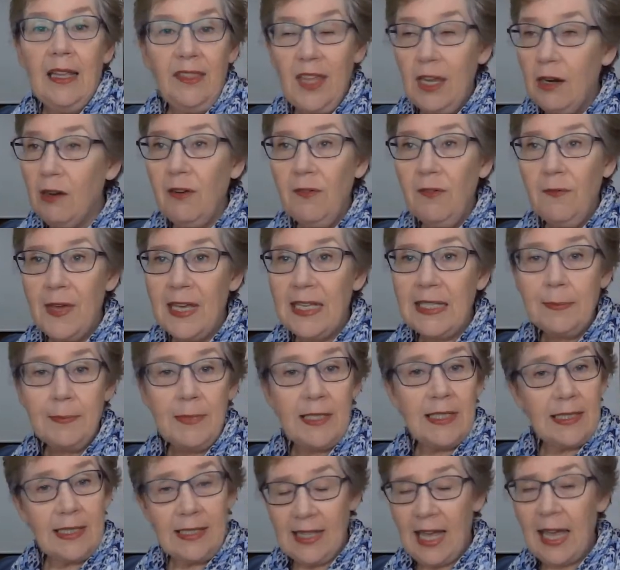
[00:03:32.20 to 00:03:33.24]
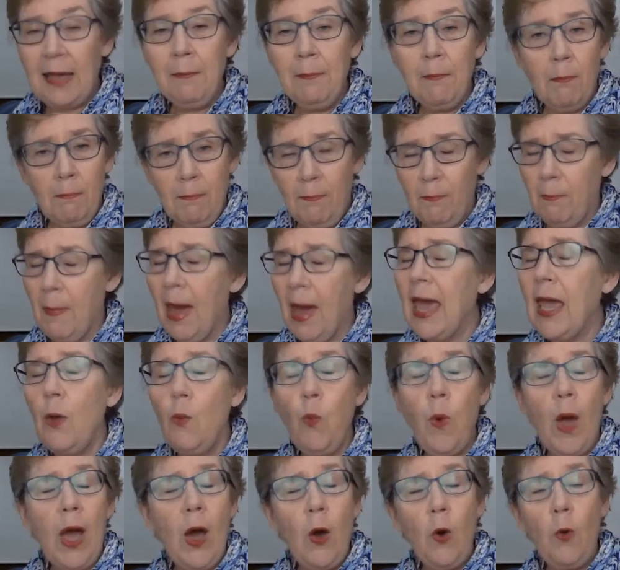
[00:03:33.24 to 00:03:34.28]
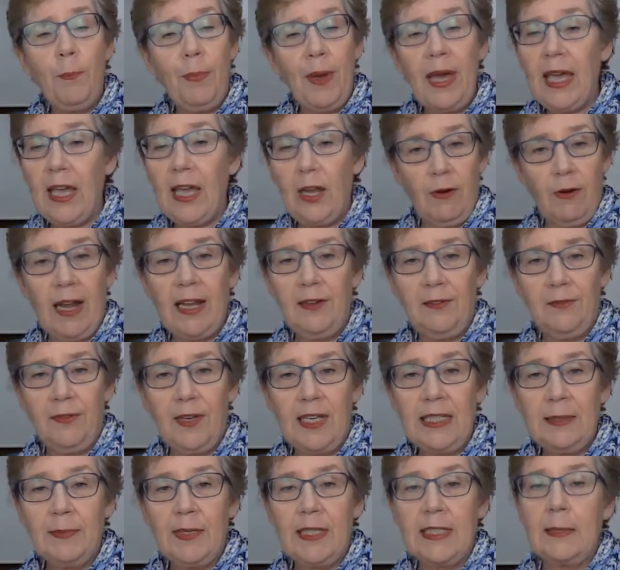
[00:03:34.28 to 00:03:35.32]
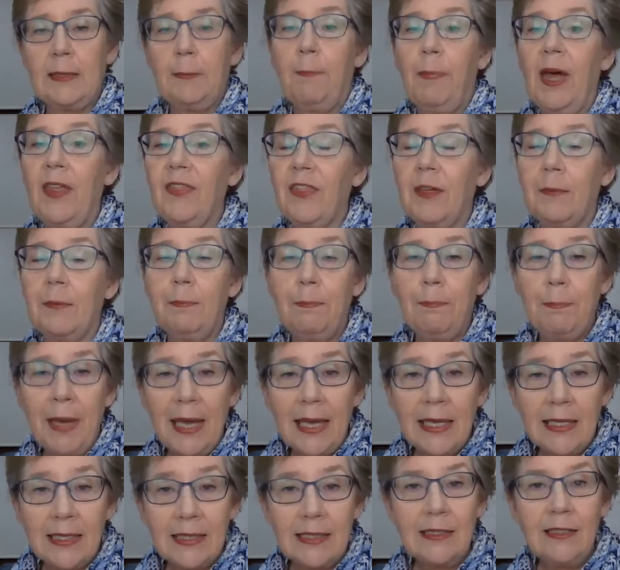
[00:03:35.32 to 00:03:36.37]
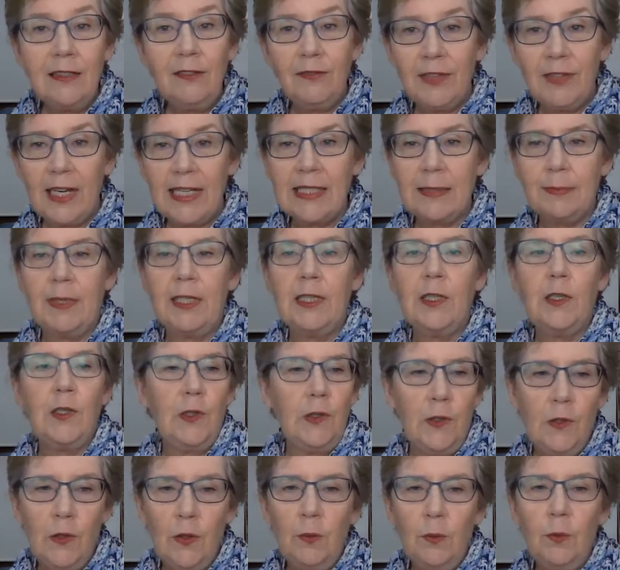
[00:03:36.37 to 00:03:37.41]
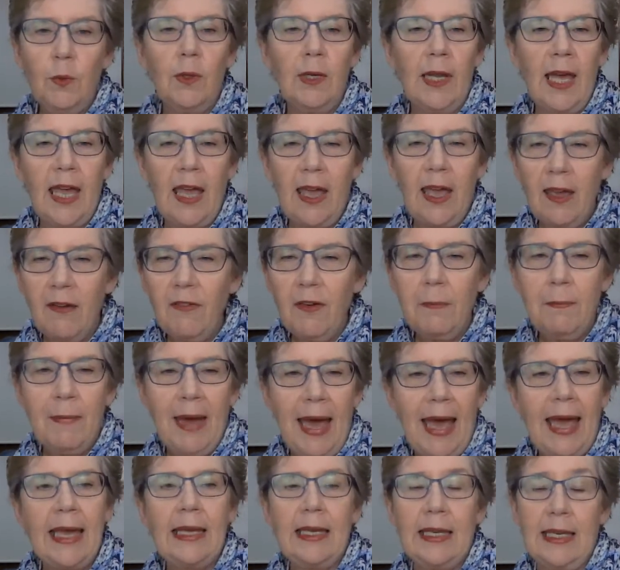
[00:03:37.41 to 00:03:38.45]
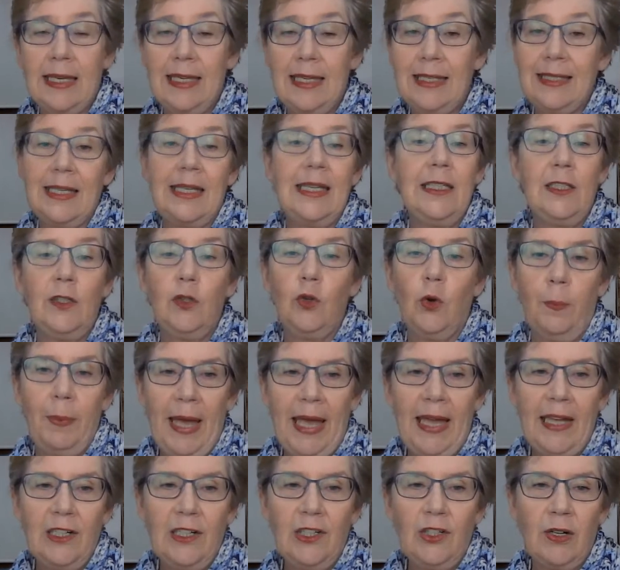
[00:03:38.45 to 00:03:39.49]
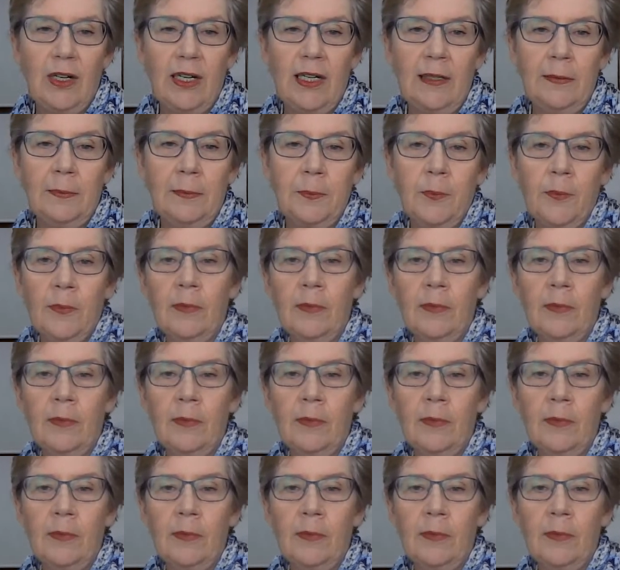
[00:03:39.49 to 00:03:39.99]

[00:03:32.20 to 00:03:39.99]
They're investments and they may well be great investments, but the best investment you will ever make is in your pantry.